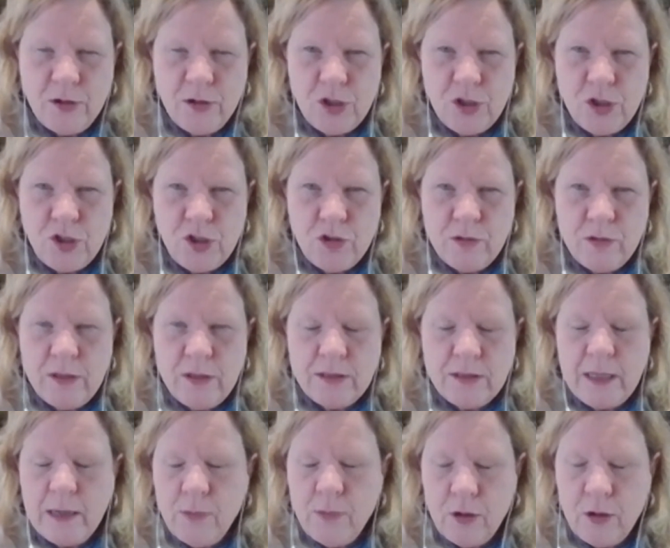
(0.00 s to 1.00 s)
et je suis
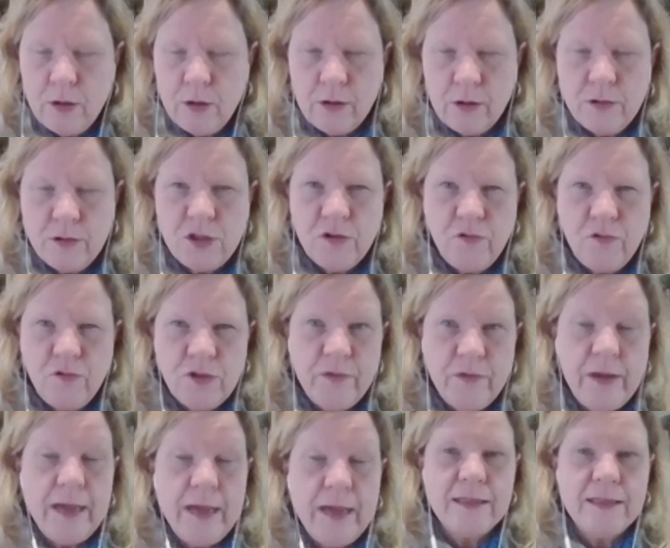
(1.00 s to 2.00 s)
tellement heureuse que vous
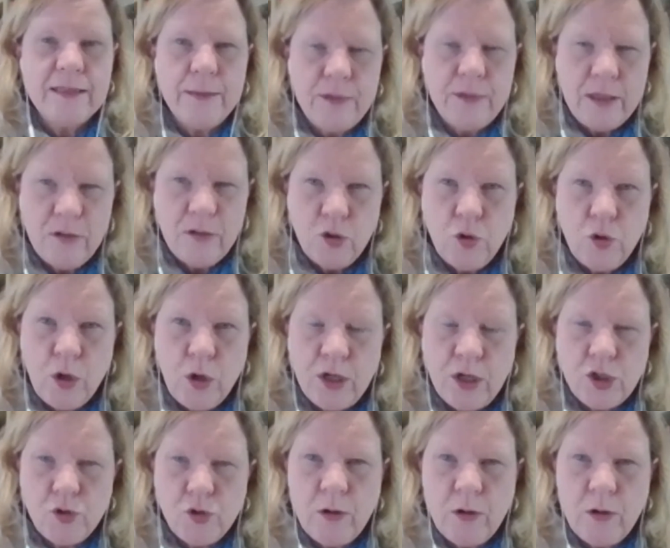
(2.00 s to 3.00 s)
avez accepté de nous
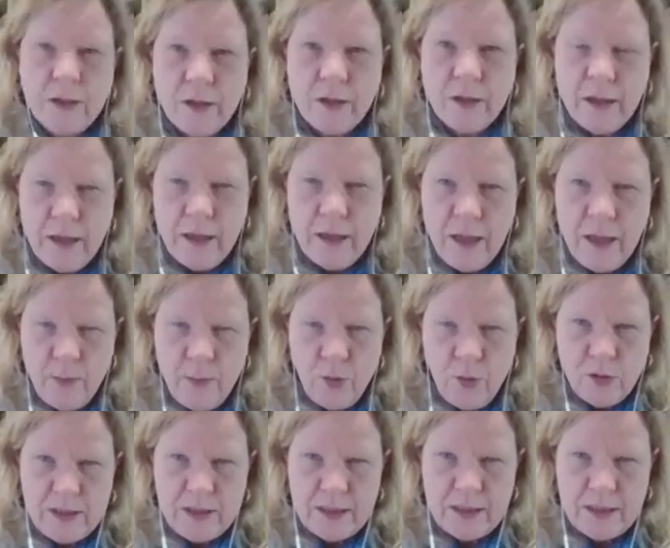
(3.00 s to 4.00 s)
rejoindre
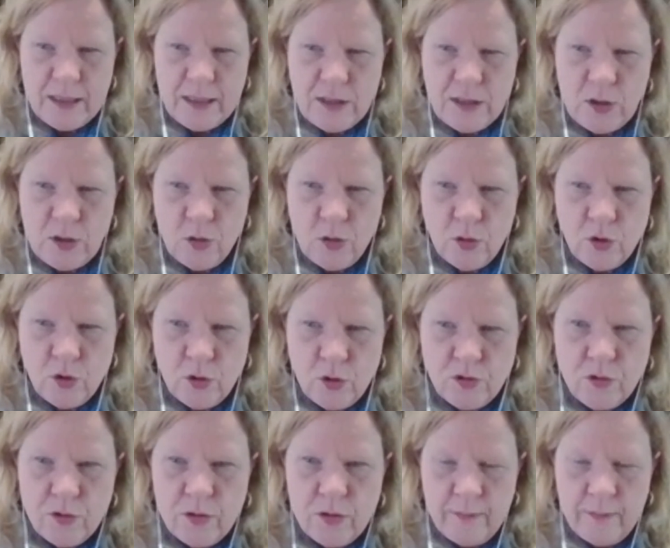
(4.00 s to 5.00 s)
pour cette session
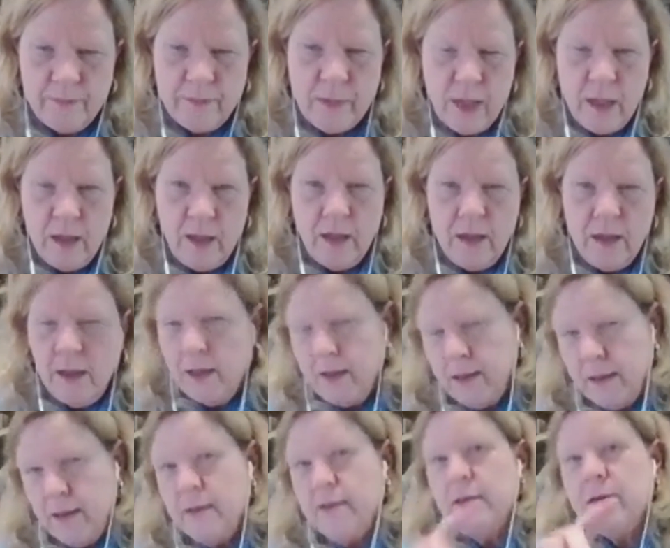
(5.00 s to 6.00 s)
aujourd'hui.
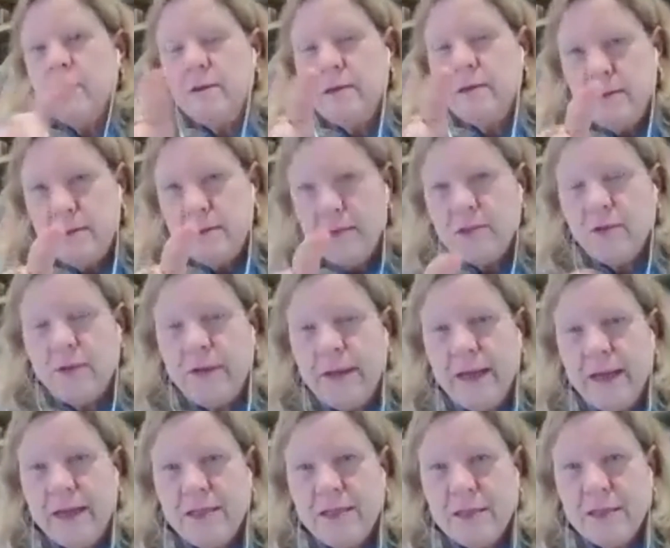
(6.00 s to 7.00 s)
So
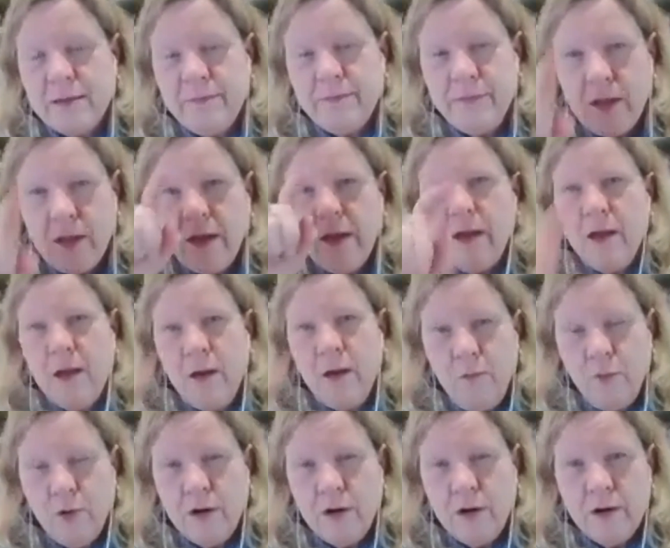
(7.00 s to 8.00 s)
yes,
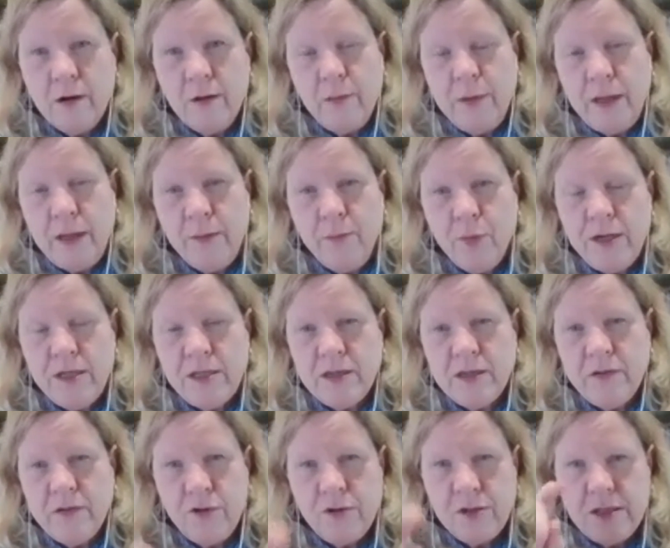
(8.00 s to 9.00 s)
we embrace
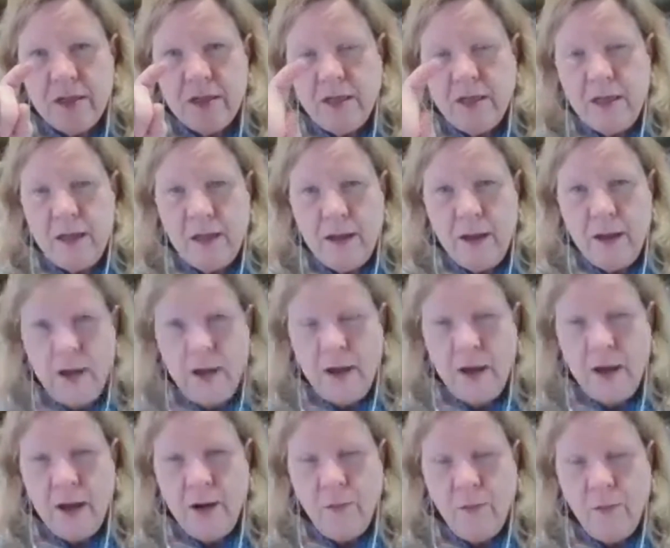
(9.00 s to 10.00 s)
diversity.
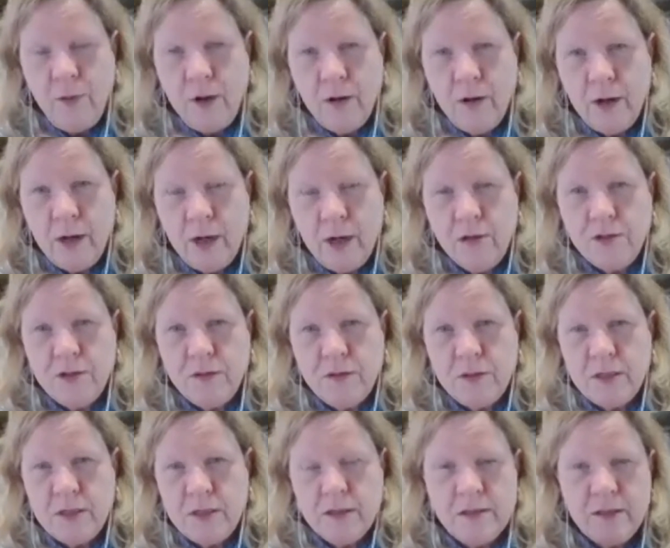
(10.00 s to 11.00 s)
We are an
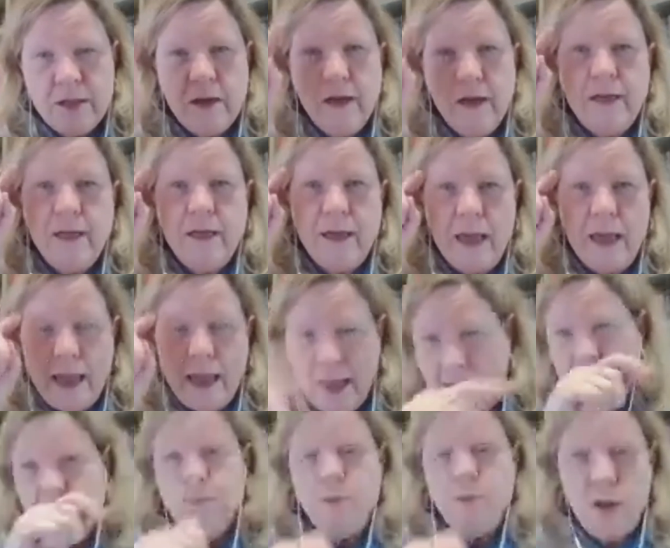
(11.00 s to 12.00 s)
inclusive society
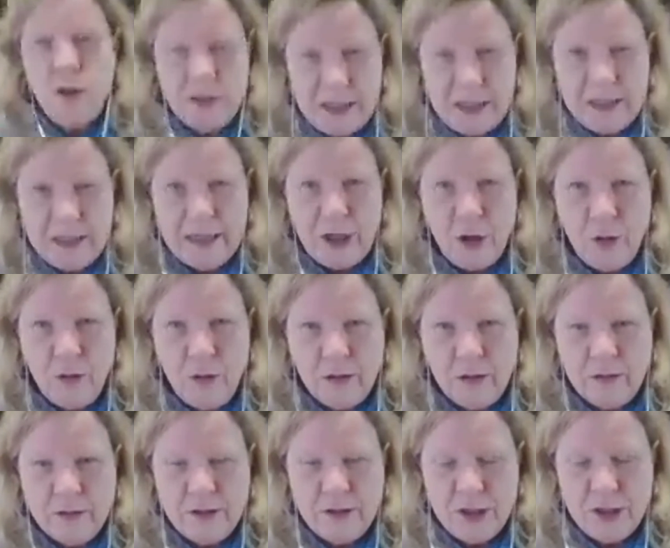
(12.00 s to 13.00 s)
and
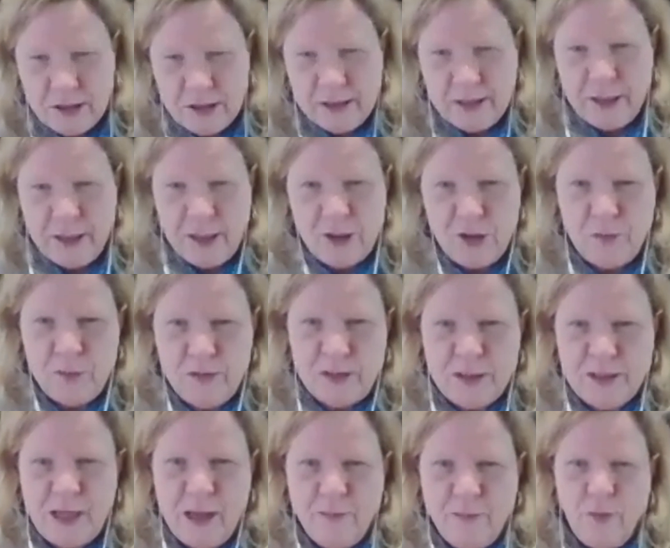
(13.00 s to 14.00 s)
multilingual, just in case you
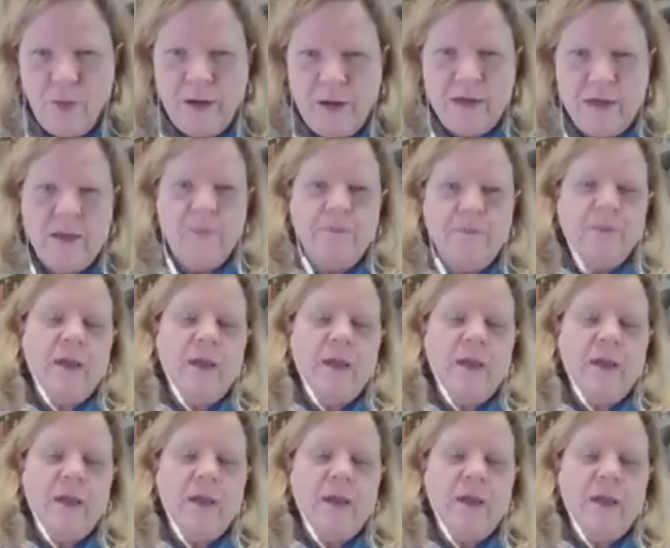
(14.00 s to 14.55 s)
missed that point.